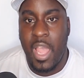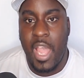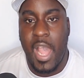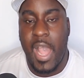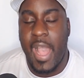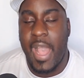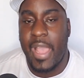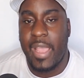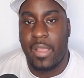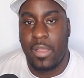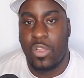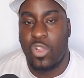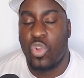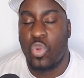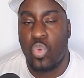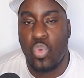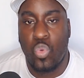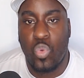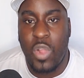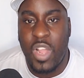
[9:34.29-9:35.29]
I
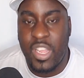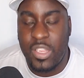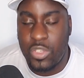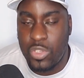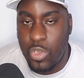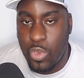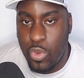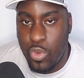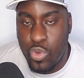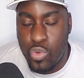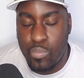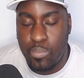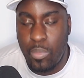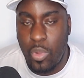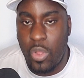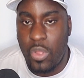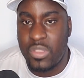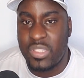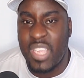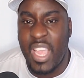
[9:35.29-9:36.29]
crush
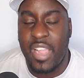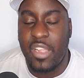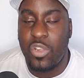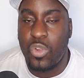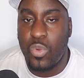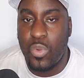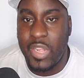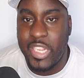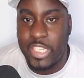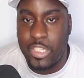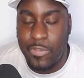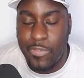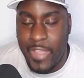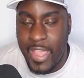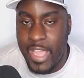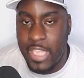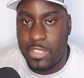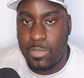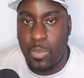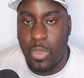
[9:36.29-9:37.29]
curveballs, I crush
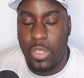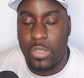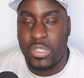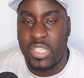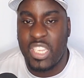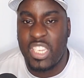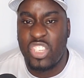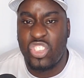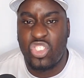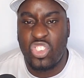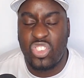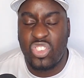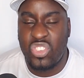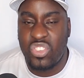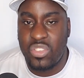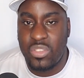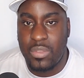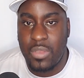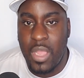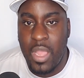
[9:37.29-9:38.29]
fastballs, and it's
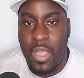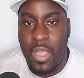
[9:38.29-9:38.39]
just